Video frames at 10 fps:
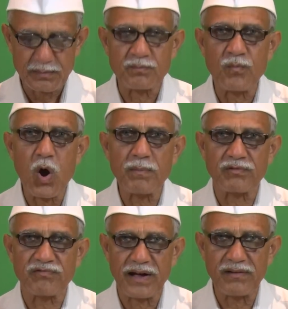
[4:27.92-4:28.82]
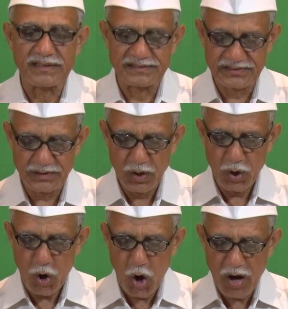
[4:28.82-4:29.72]
mob violence
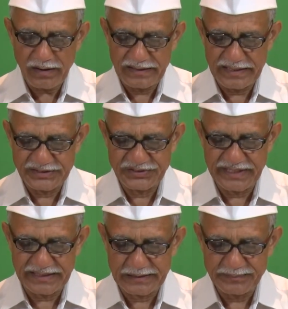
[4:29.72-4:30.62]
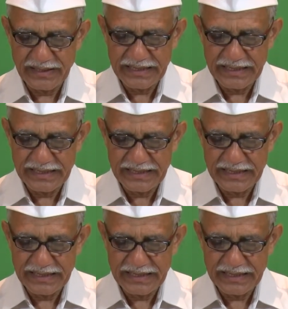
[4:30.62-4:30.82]
or lynching